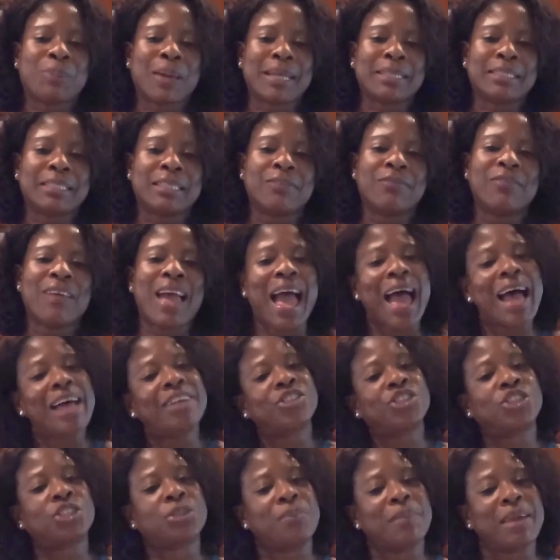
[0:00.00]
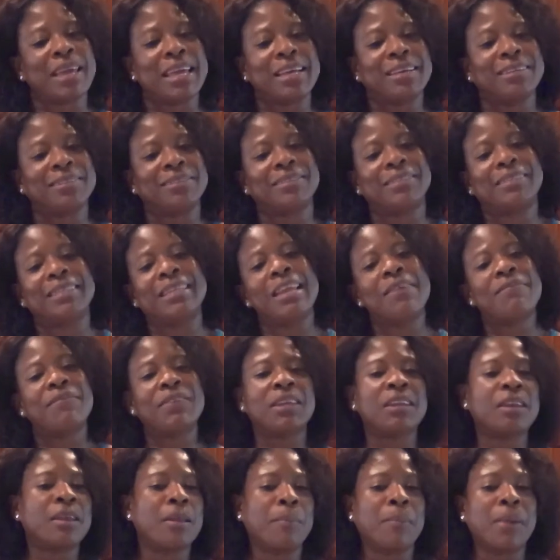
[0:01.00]
as Jamaicans living in
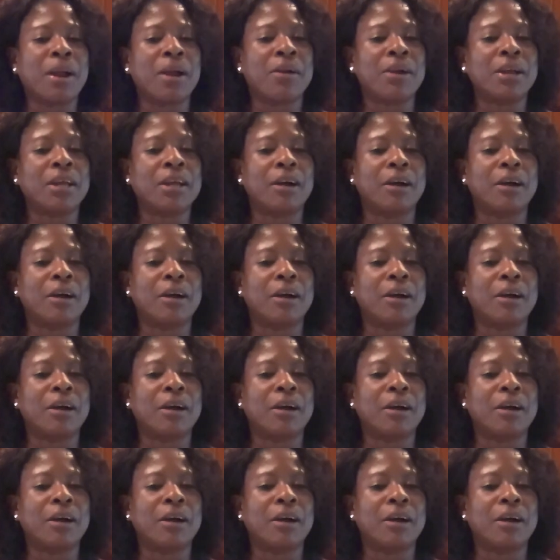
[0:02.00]
America,